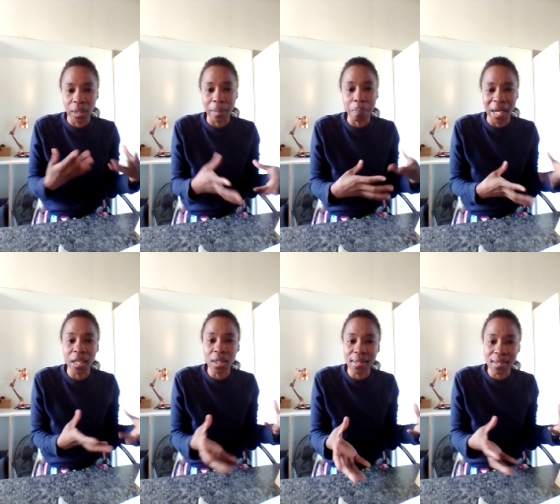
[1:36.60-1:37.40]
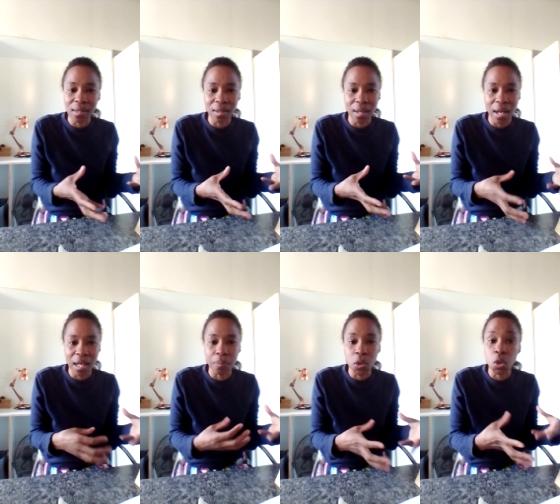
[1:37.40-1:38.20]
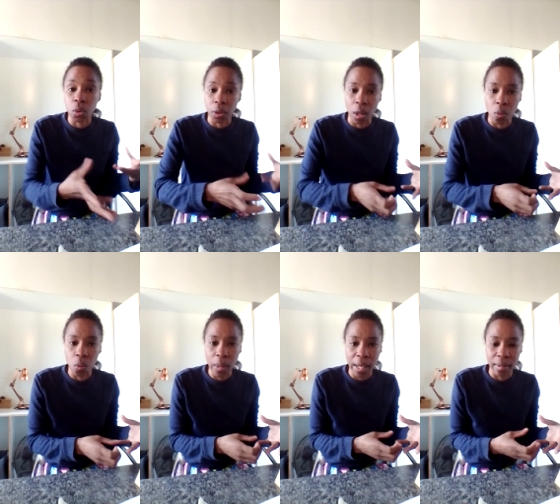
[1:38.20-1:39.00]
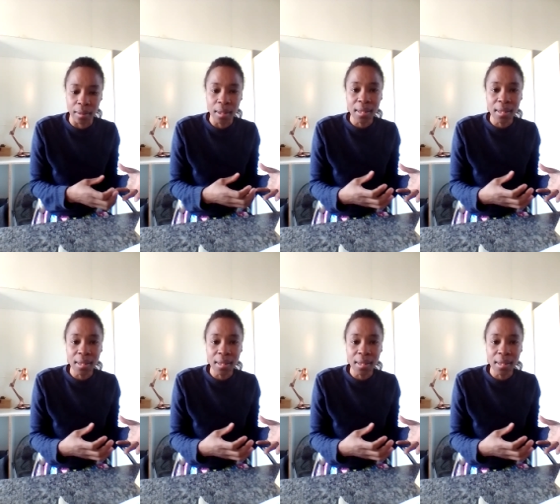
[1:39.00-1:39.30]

That money is still able to grow and